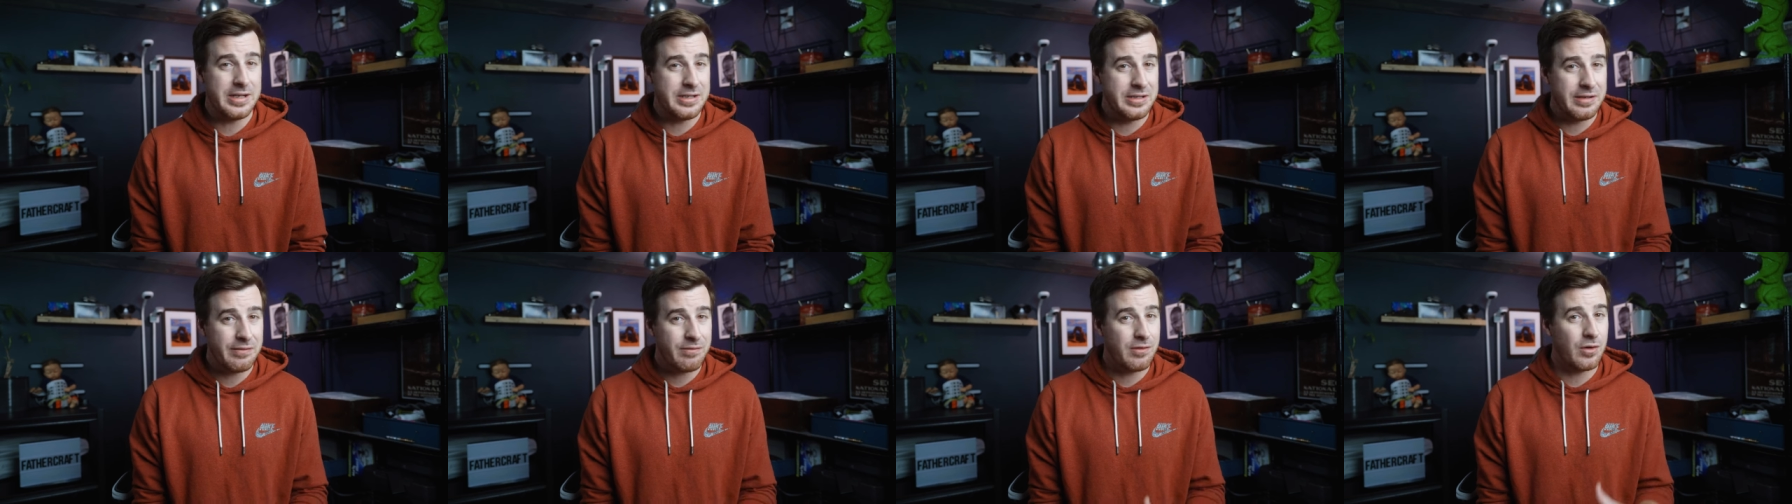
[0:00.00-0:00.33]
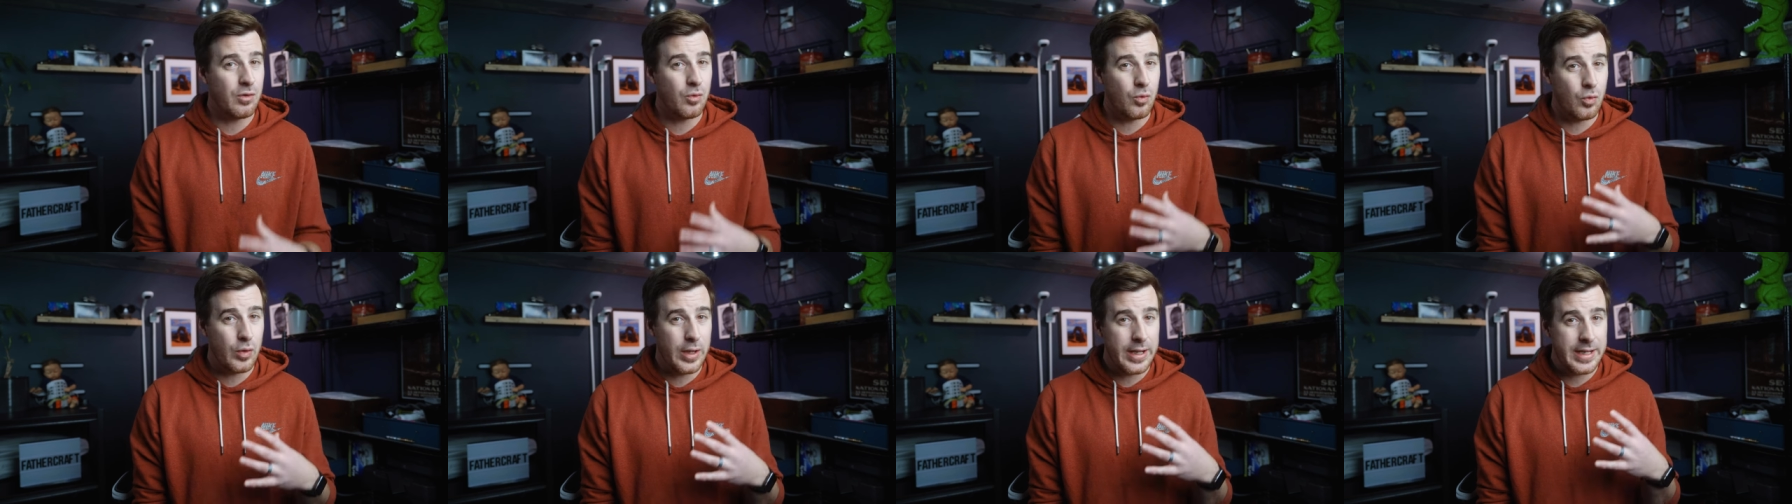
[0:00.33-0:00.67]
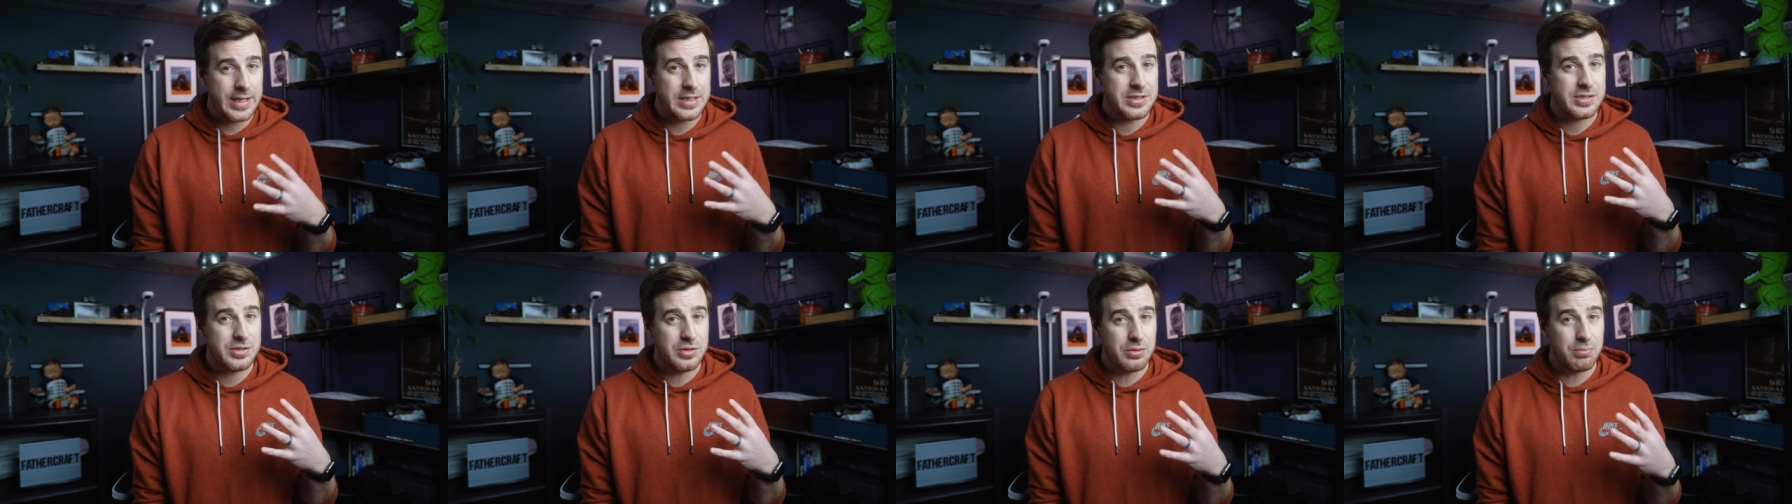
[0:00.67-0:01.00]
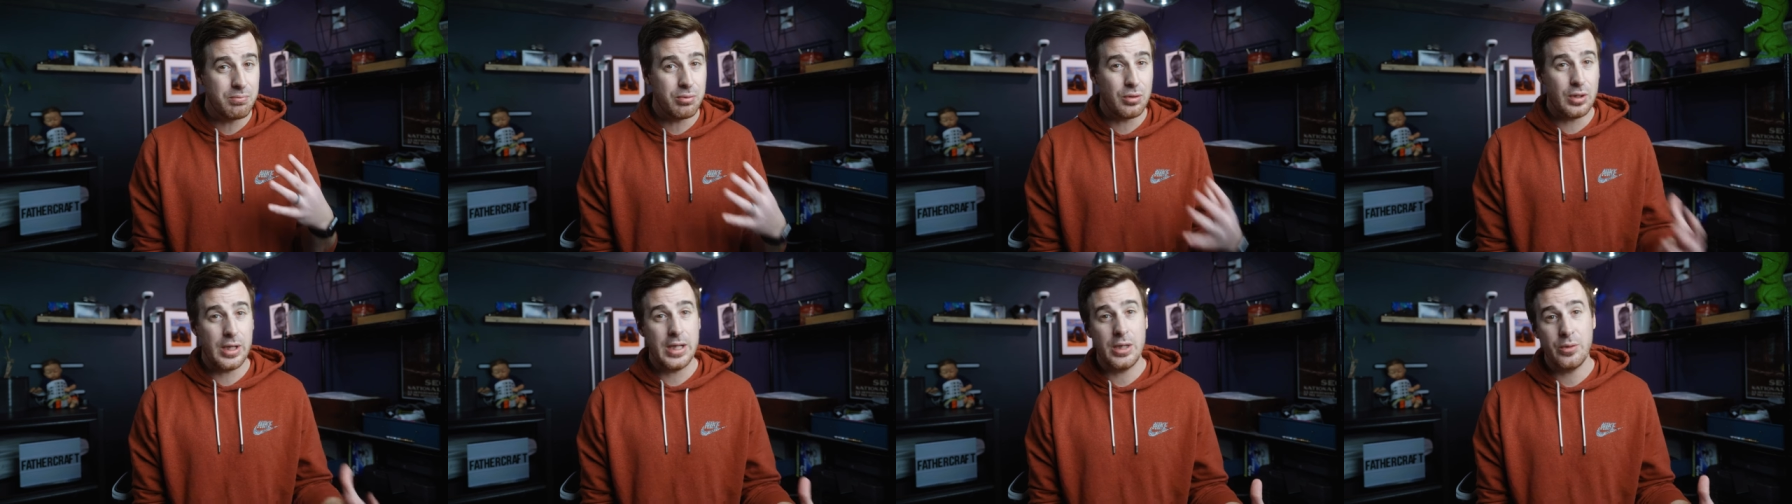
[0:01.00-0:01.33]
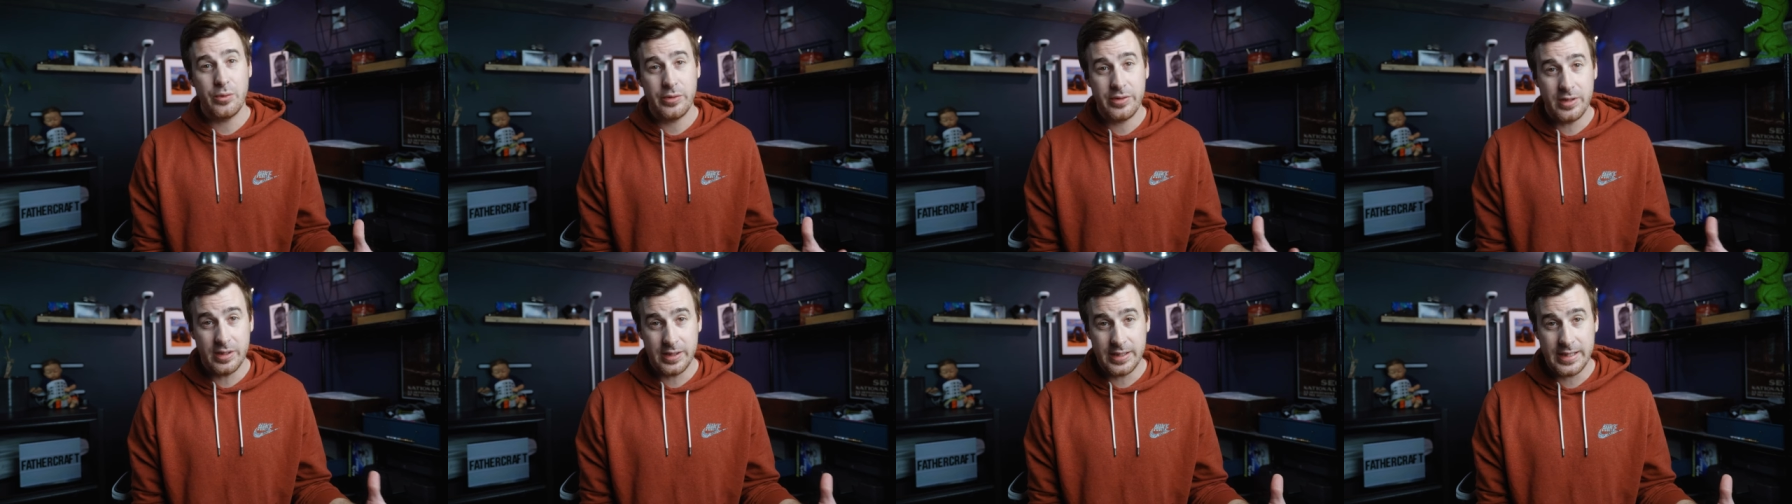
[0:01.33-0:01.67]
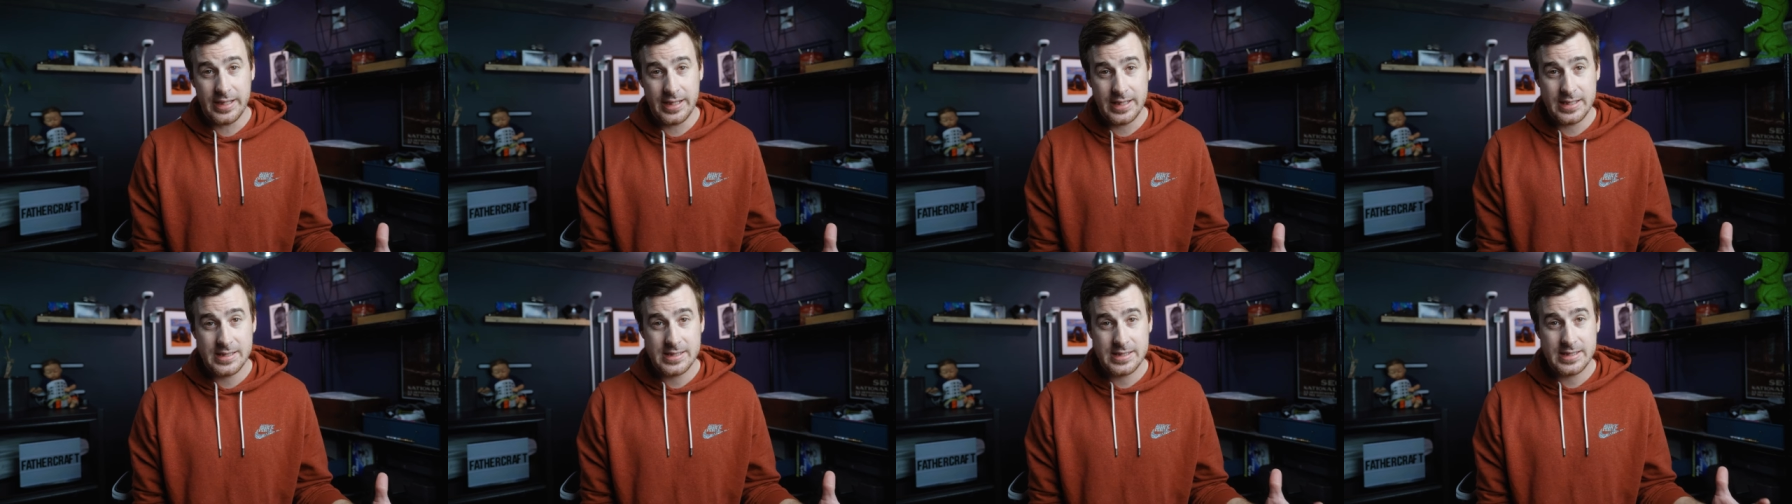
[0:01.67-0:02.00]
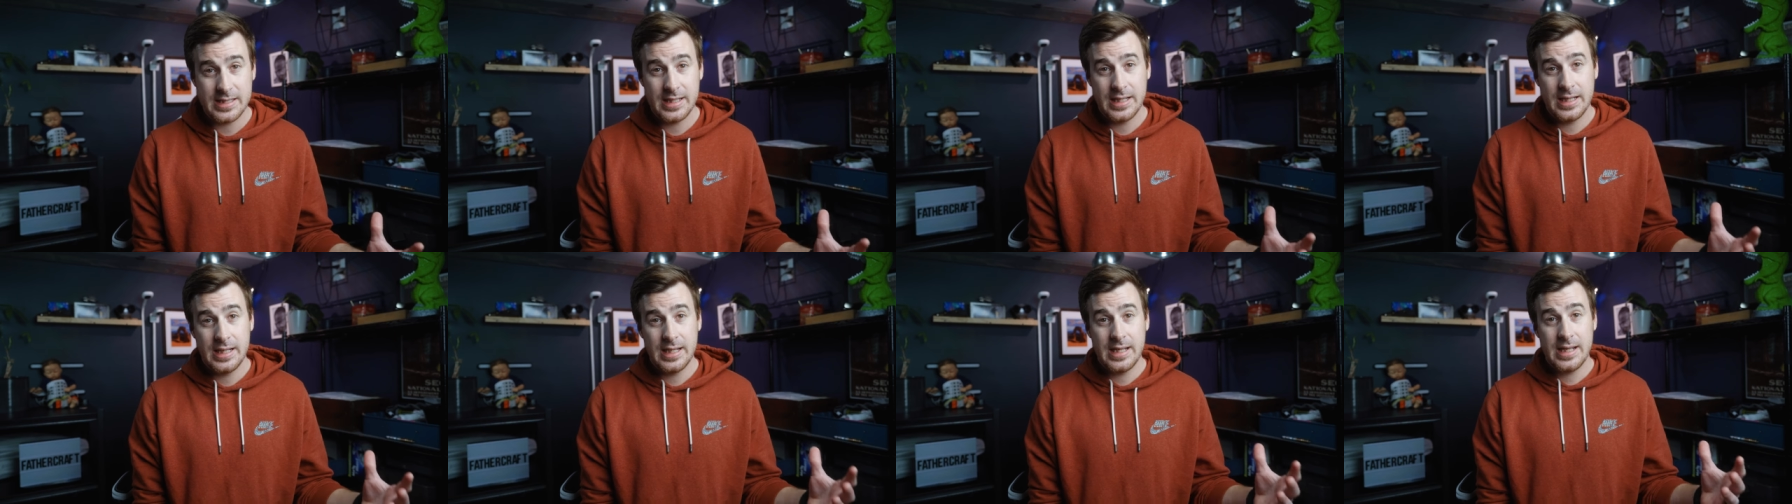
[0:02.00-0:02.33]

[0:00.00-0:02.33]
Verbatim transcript: different ways to play with your kids,